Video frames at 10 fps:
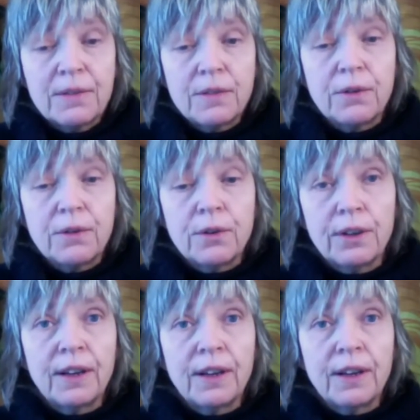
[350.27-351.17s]
the
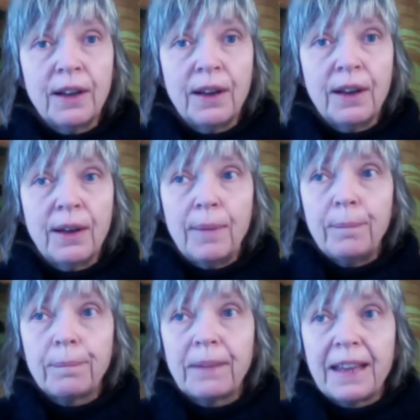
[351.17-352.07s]
full
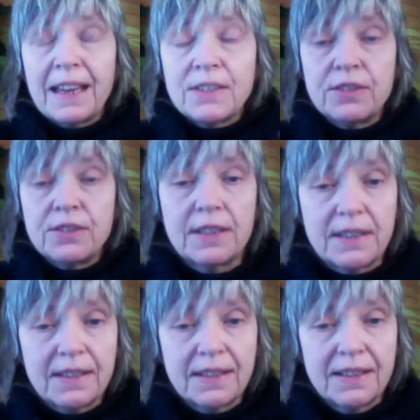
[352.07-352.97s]

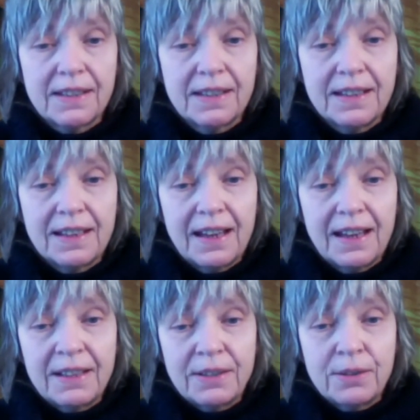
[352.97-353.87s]
resonance
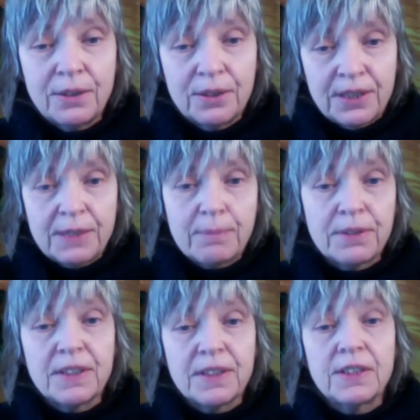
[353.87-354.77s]
at your
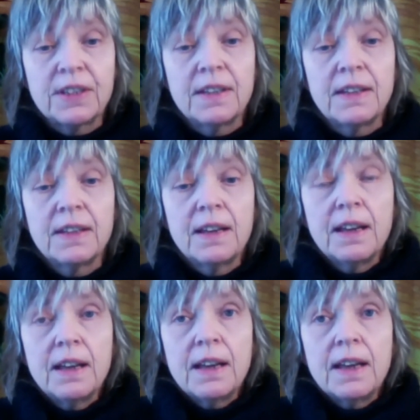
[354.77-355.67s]
disposition.
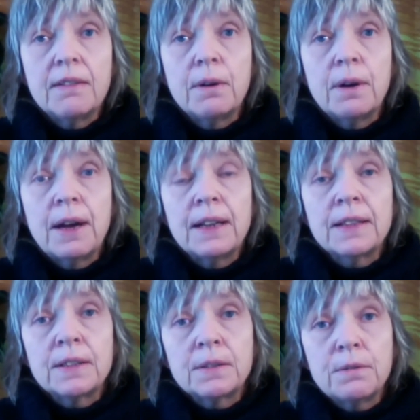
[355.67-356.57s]

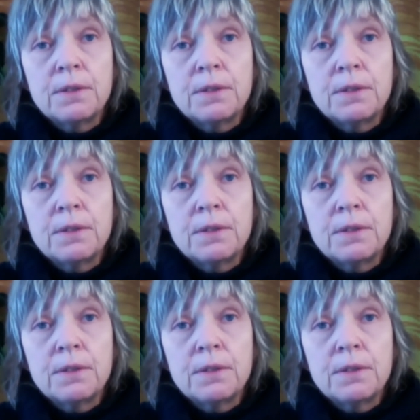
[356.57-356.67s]
As soon as